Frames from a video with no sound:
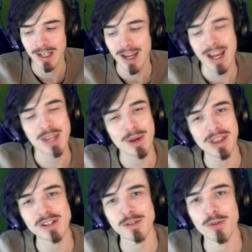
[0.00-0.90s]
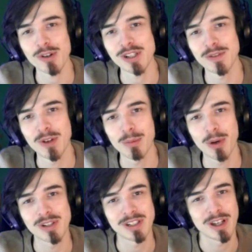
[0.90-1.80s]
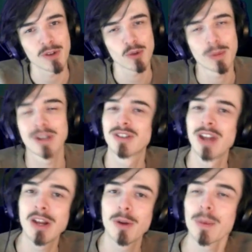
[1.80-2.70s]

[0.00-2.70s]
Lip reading: Either way, thanks for watching this video, boys and girls. We'll be continuing with